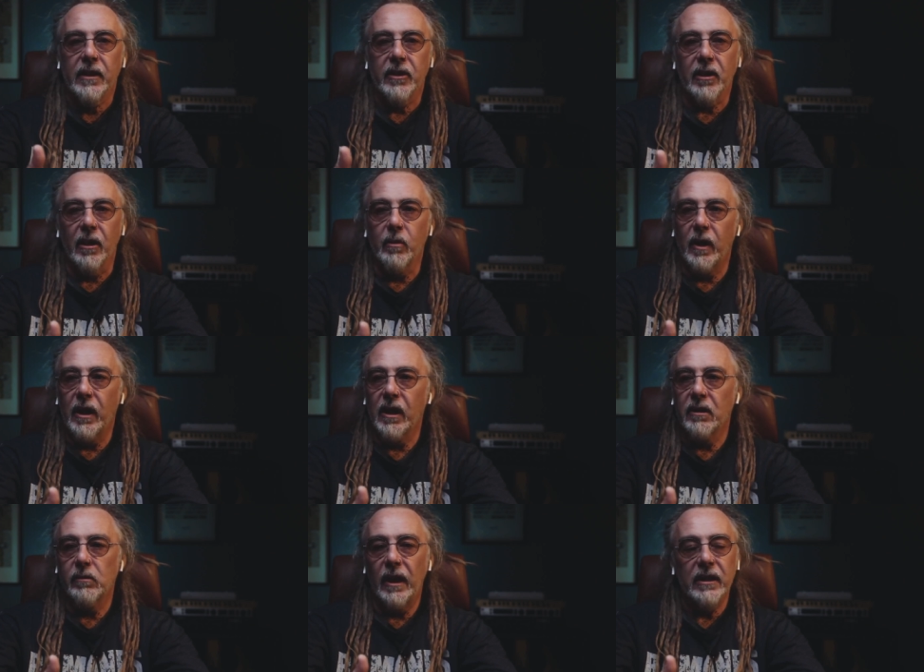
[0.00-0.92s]
So
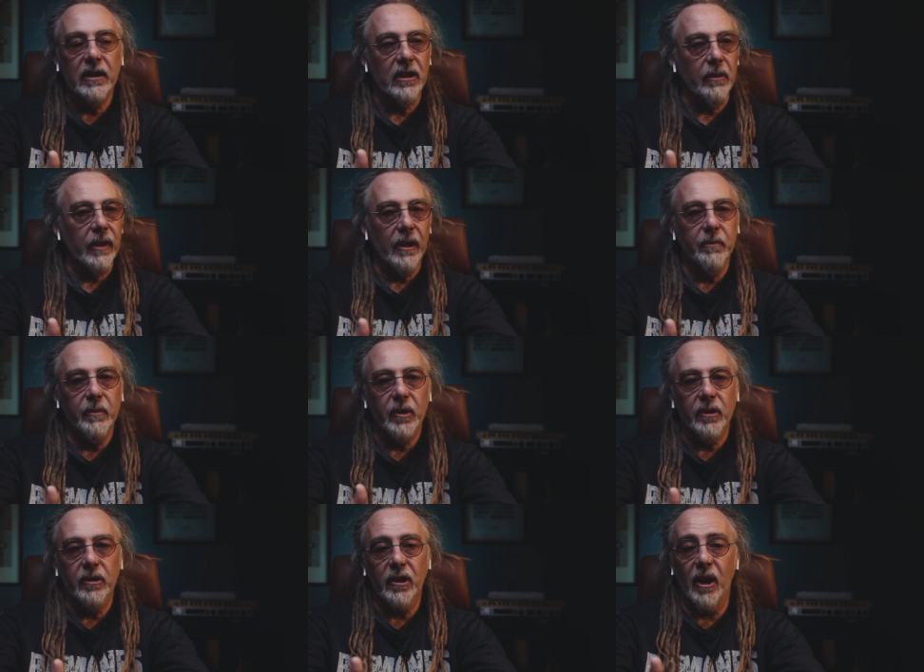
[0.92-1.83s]
wait and see what
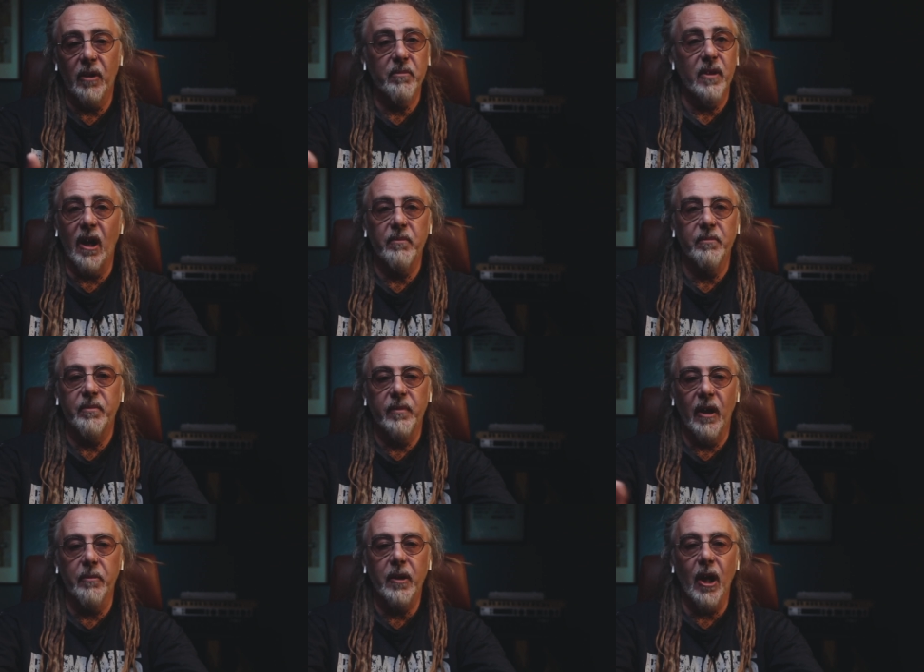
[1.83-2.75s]
happens, because I'm
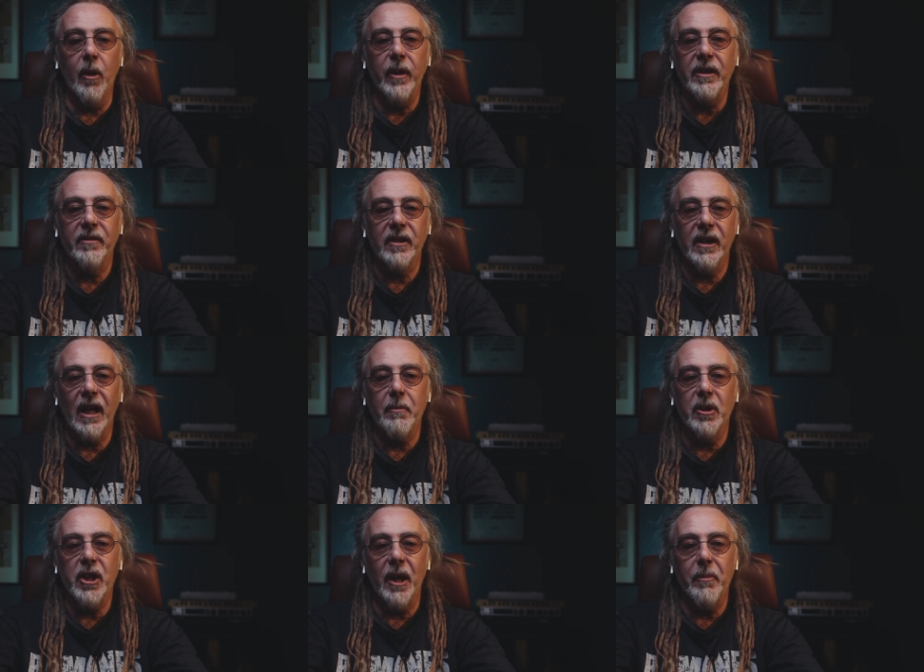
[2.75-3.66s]
going to get
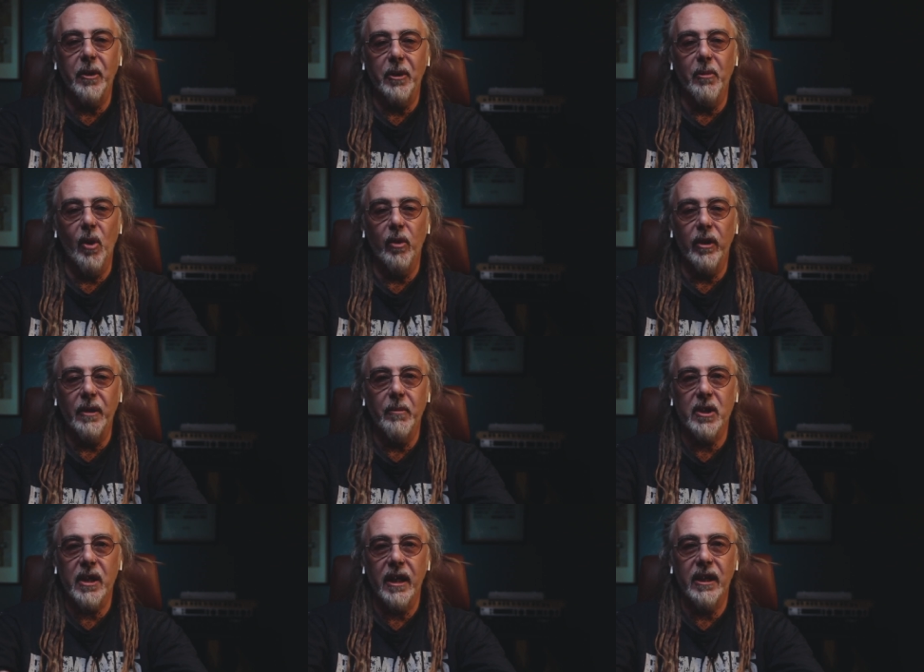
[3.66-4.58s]
my jab in the morning,
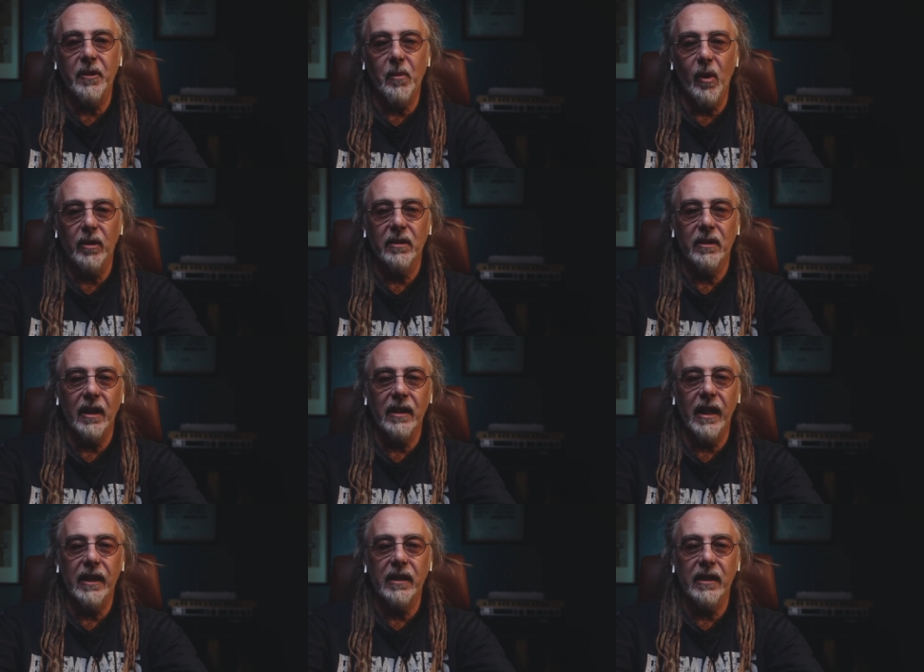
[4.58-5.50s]
my second one,
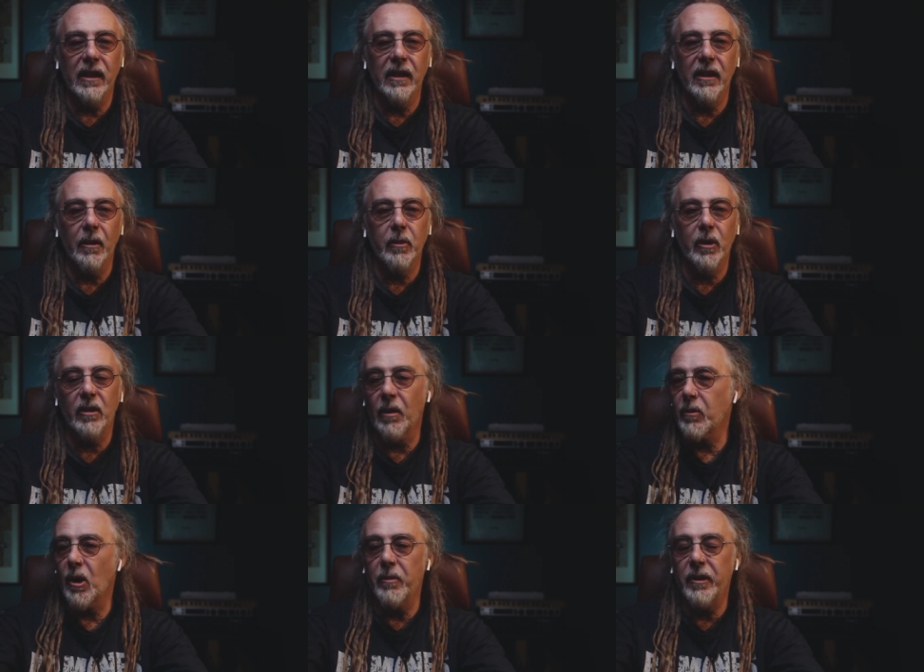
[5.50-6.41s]
and then I'm
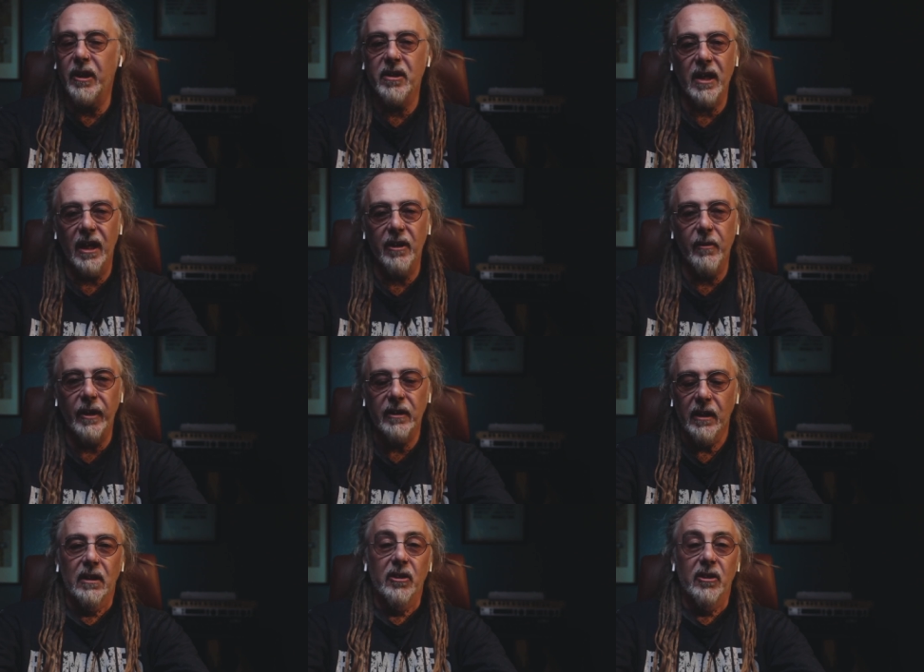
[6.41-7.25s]
coming in tattooing.